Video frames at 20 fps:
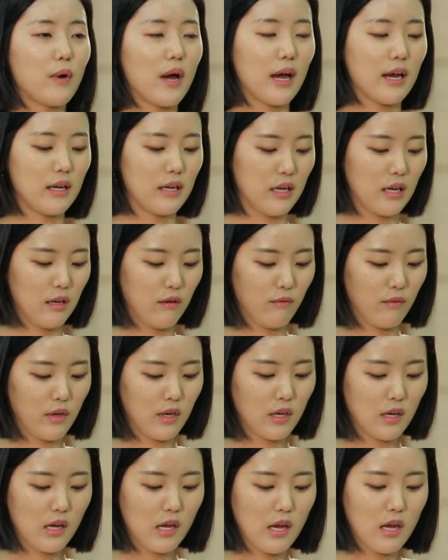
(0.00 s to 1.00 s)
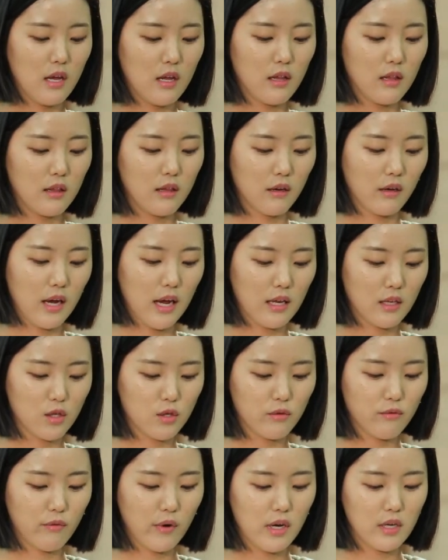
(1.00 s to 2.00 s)
by giving the
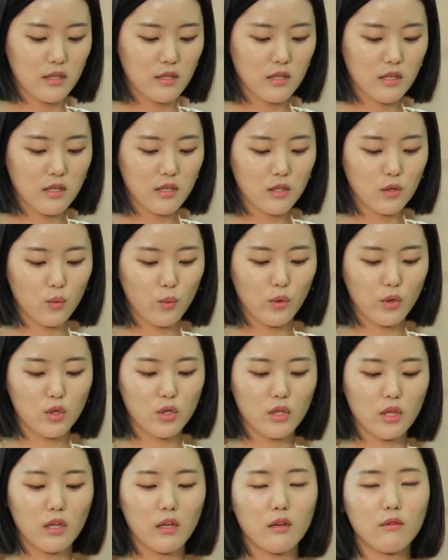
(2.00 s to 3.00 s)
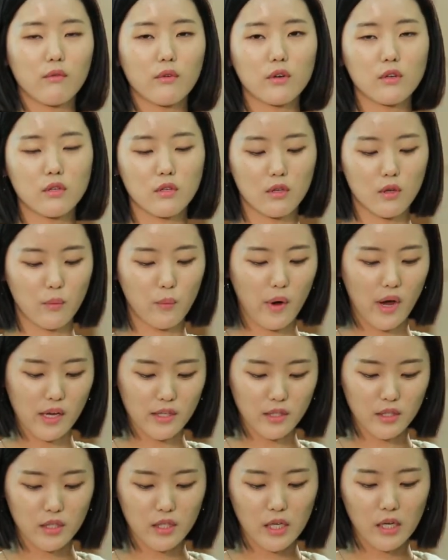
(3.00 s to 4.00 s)
catchy phrases which delivers the
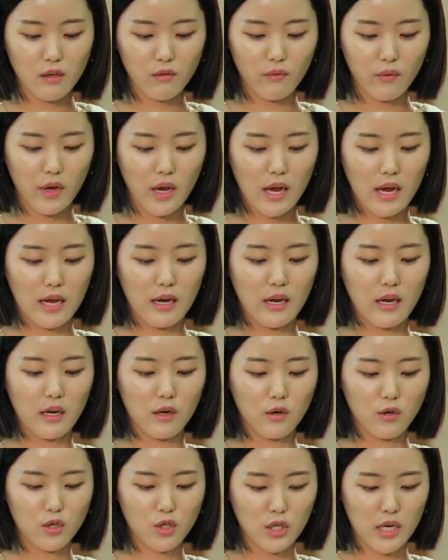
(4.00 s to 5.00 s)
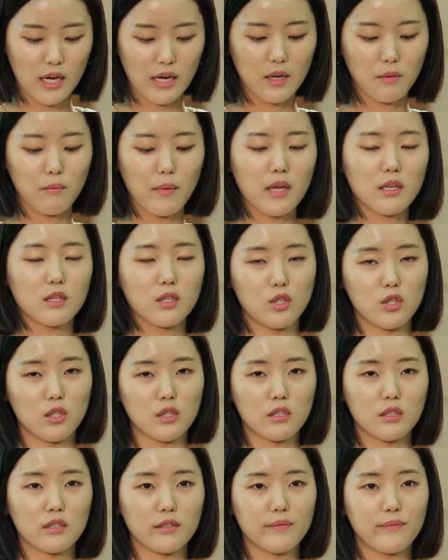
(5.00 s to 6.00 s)
positive and energetic
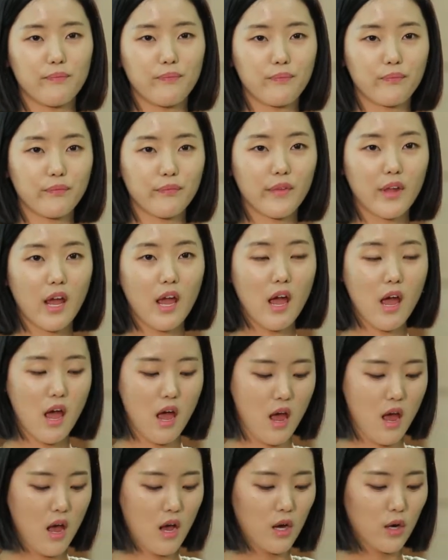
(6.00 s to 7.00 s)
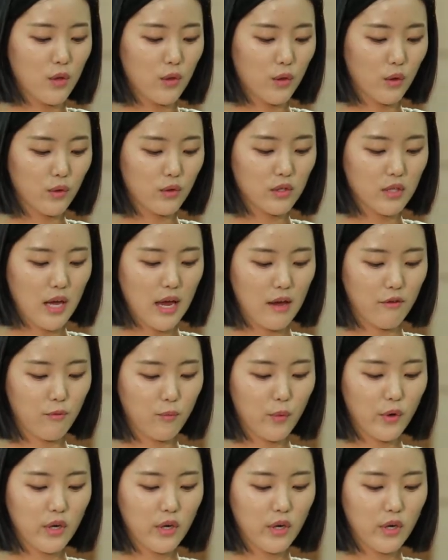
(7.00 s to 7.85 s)
messages. Those have